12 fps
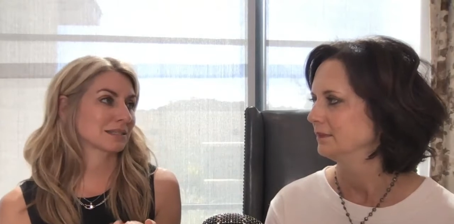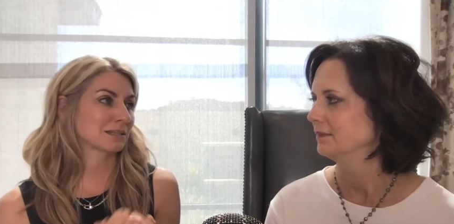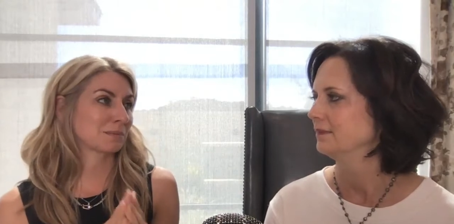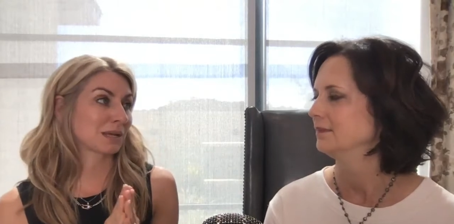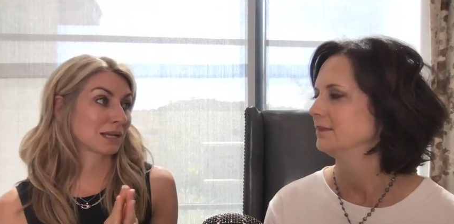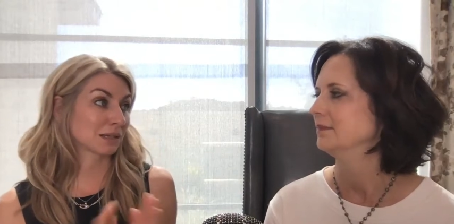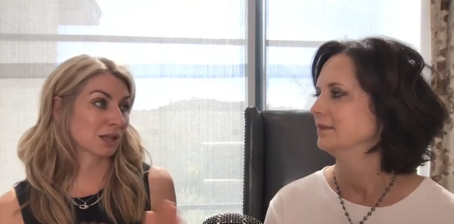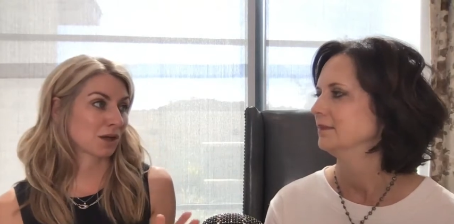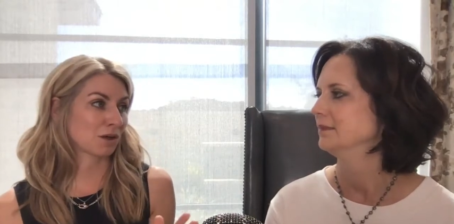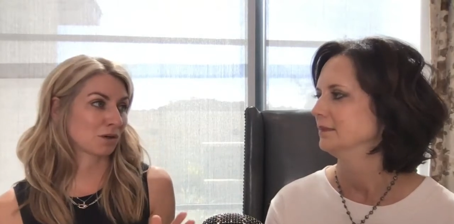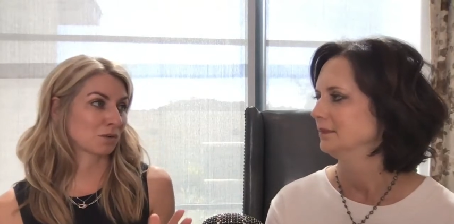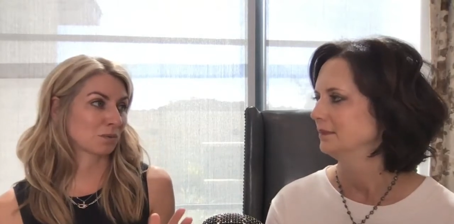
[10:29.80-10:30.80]
Speaker 1: to be
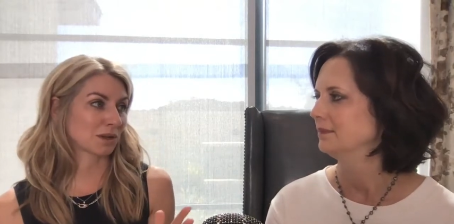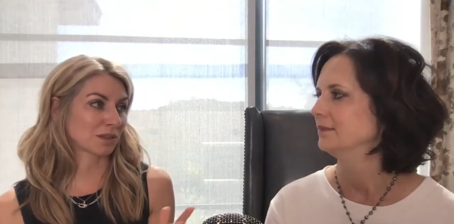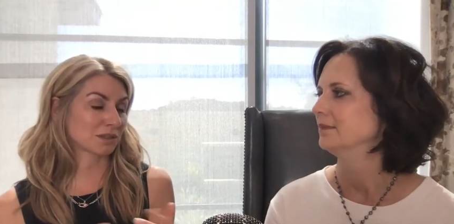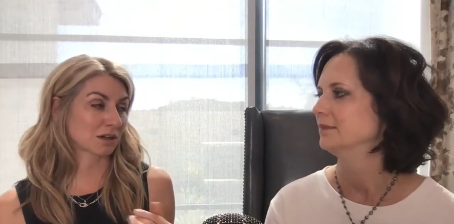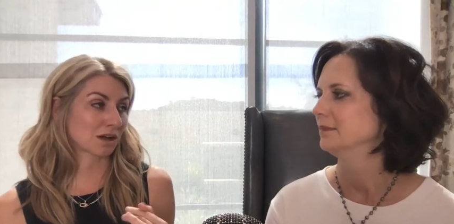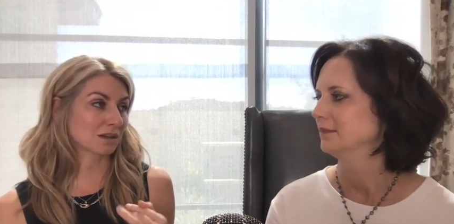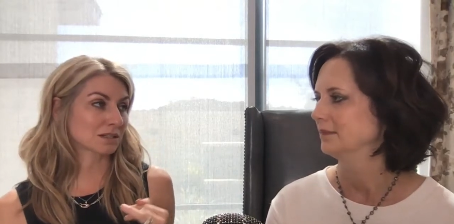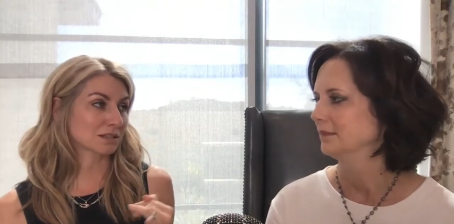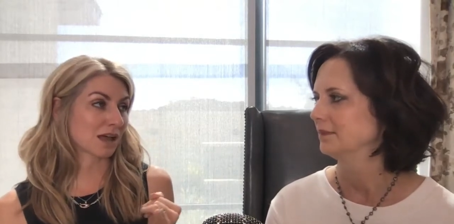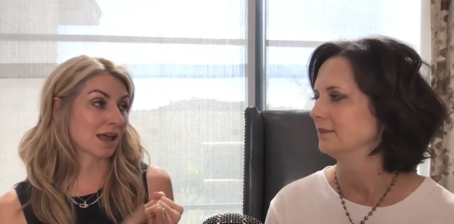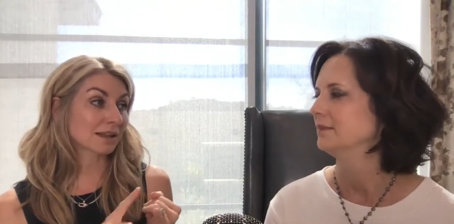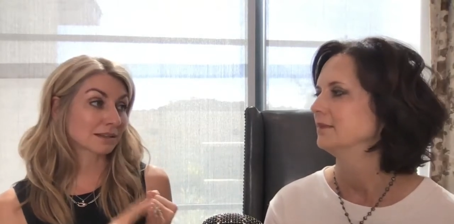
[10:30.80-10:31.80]
alone where the dog's
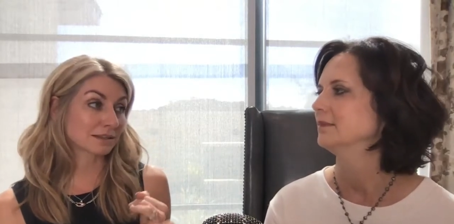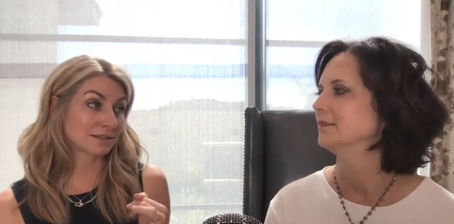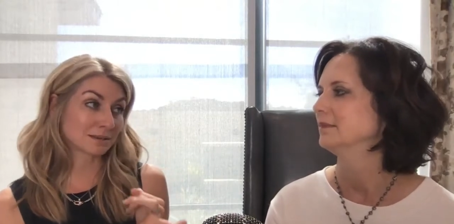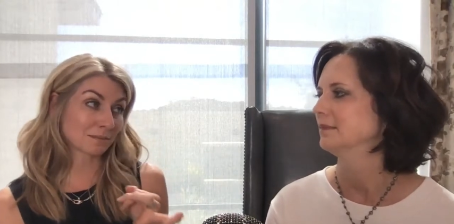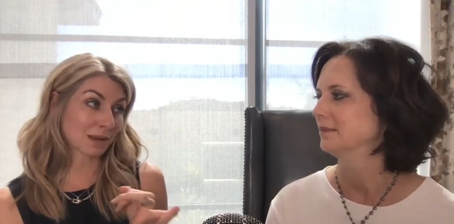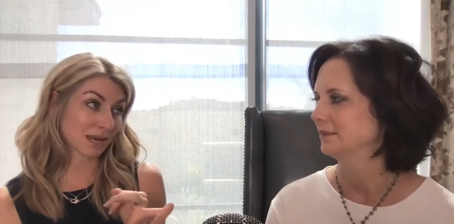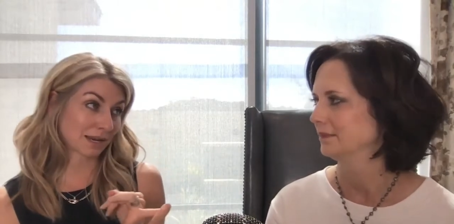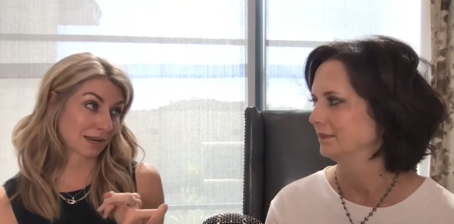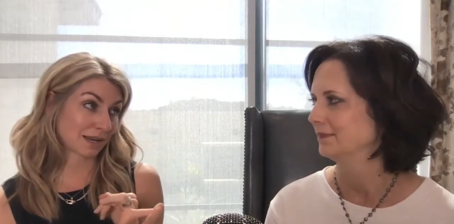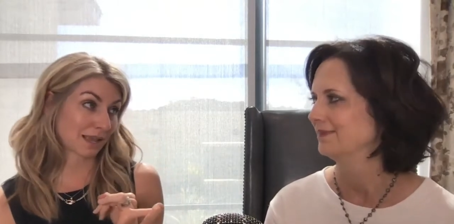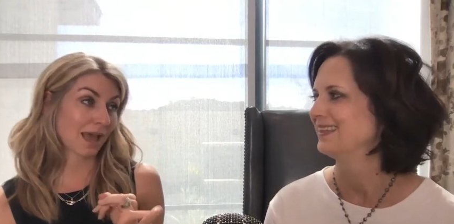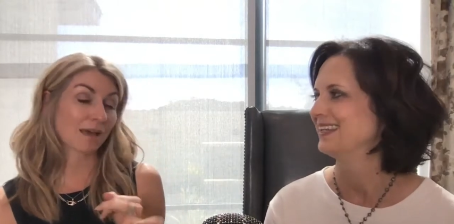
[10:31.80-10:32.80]
not
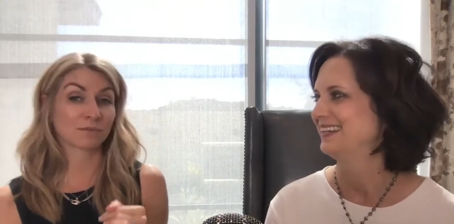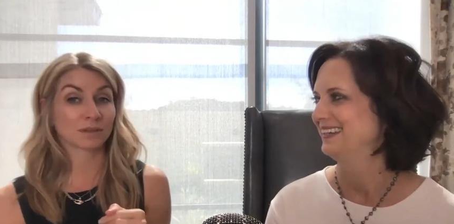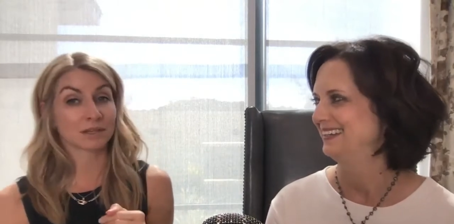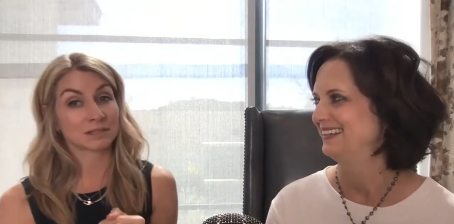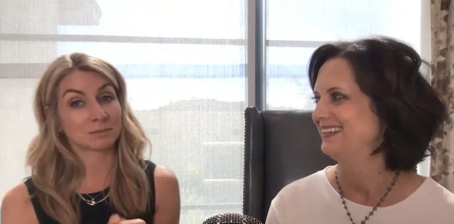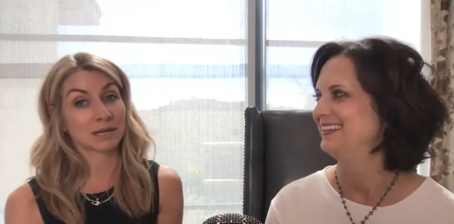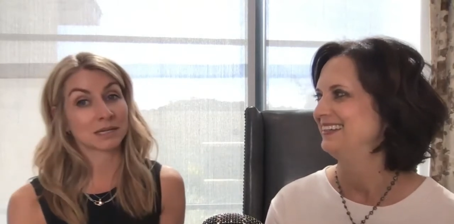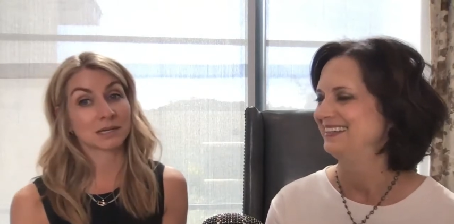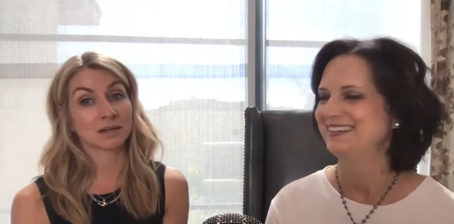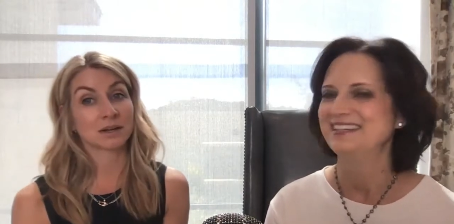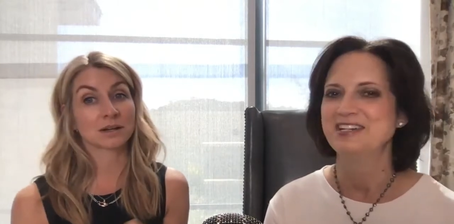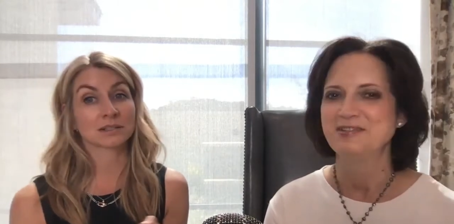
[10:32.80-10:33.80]
demanding. I have really demanding
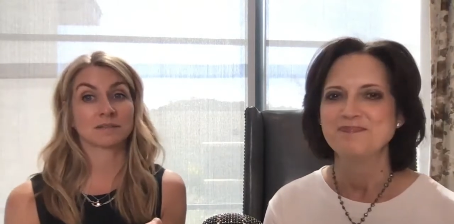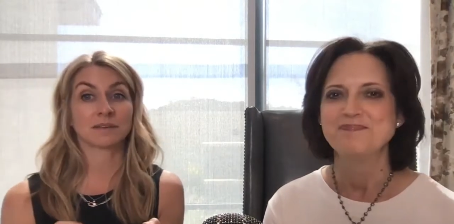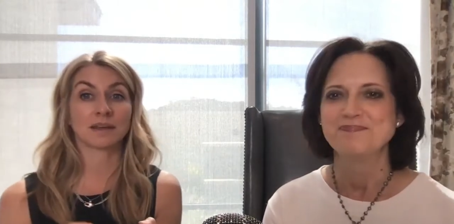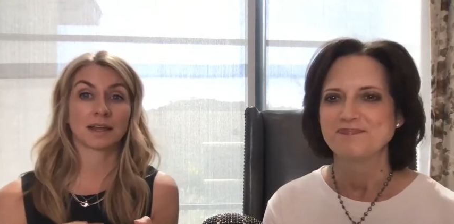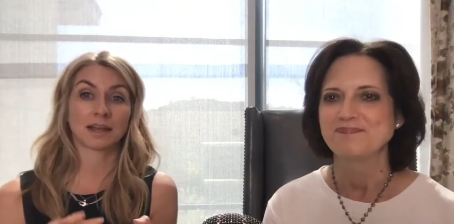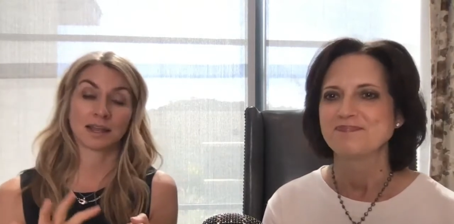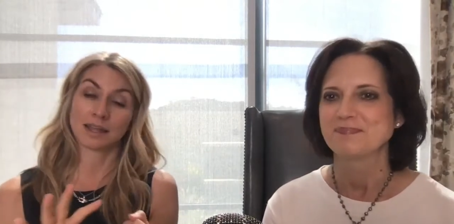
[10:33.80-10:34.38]
dogs. If you have,